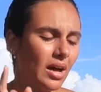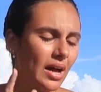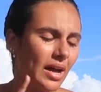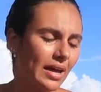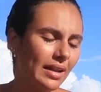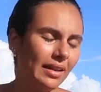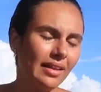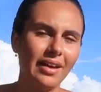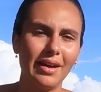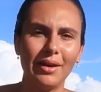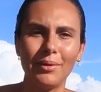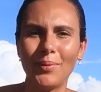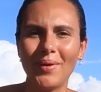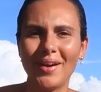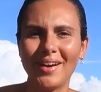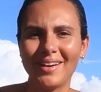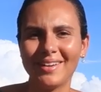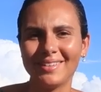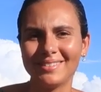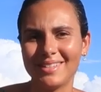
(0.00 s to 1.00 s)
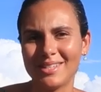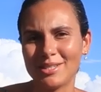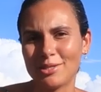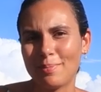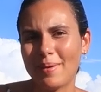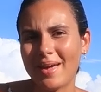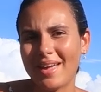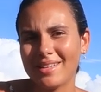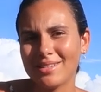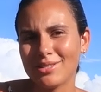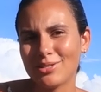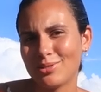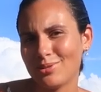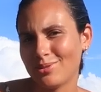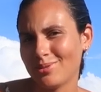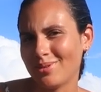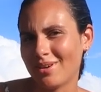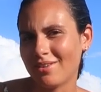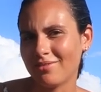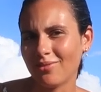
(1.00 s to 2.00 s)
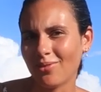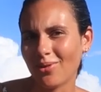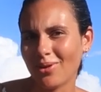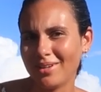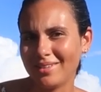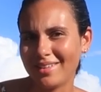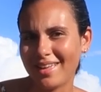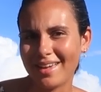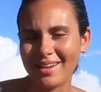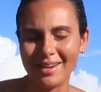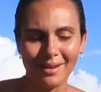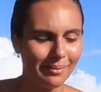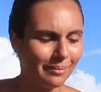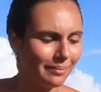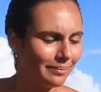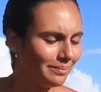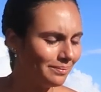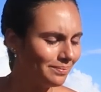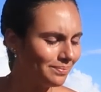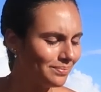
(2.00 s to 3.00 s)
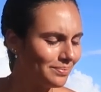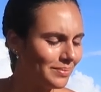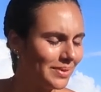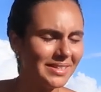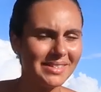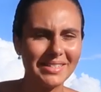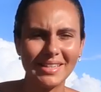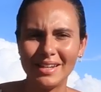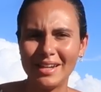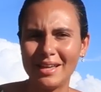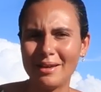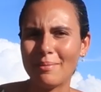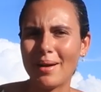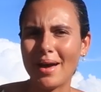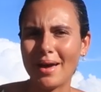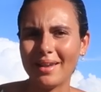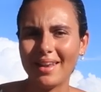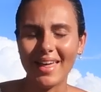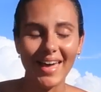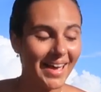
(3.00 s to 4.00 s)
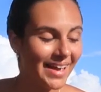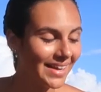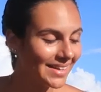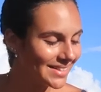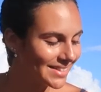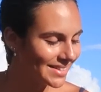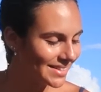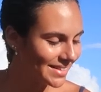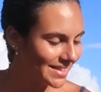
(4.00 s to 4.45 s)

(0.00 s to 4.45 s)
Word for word: I, I wear these pants to avoid getting bitten in my legs.